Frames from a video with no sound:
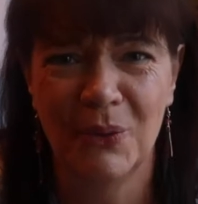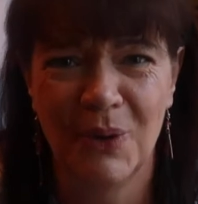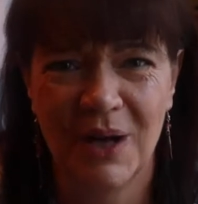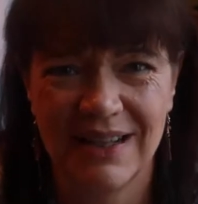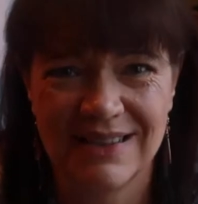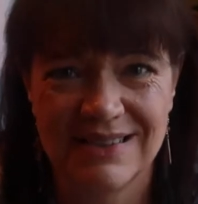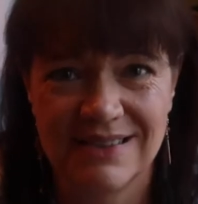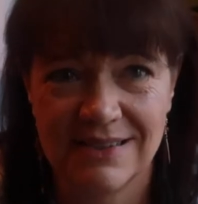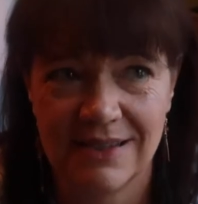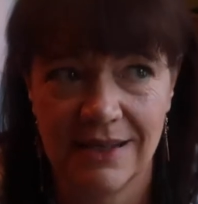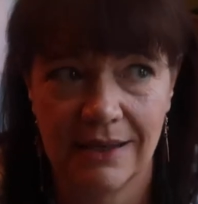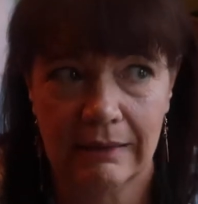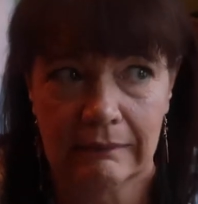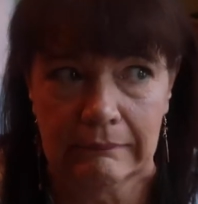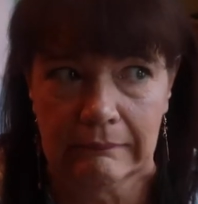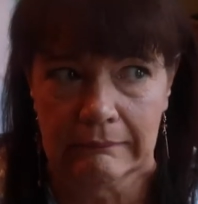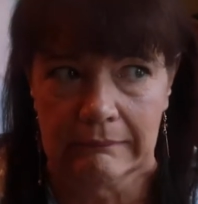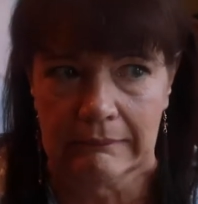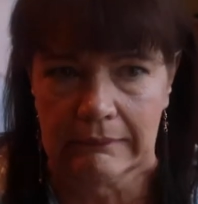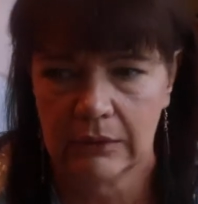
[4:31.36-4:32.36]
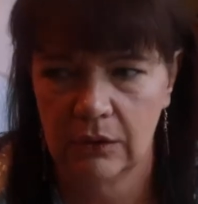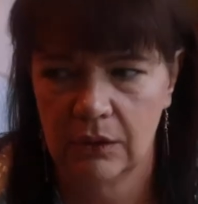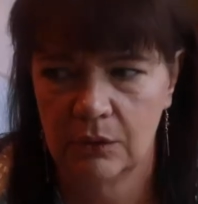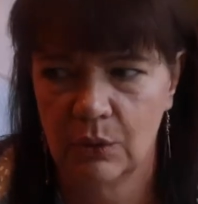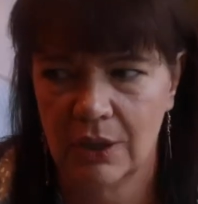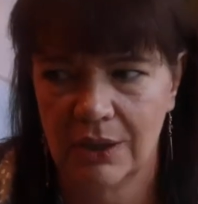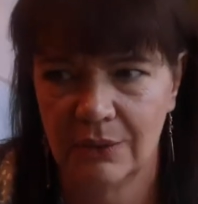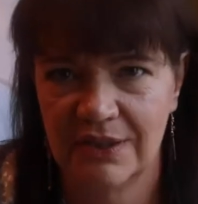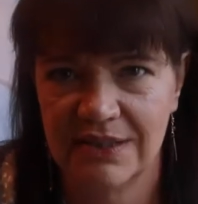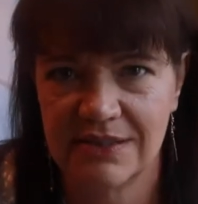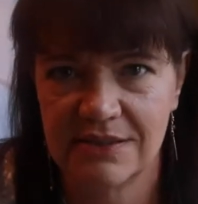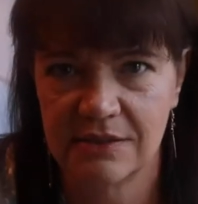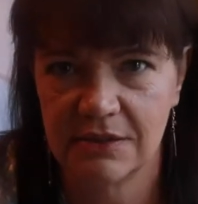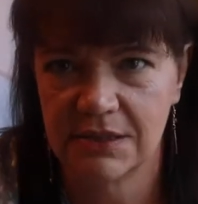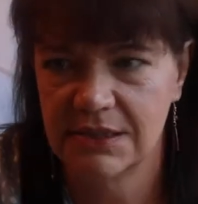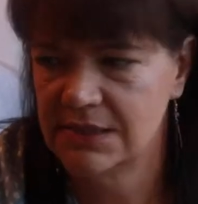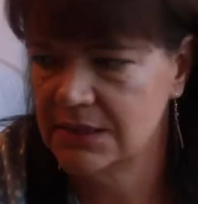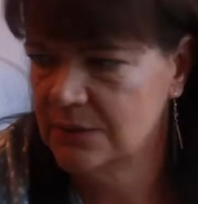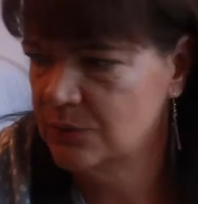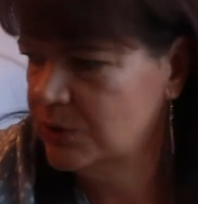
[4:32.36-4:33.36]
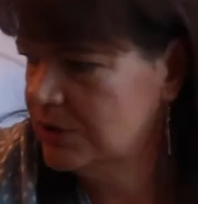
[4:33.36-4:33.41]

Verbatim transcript: no idea how their sizing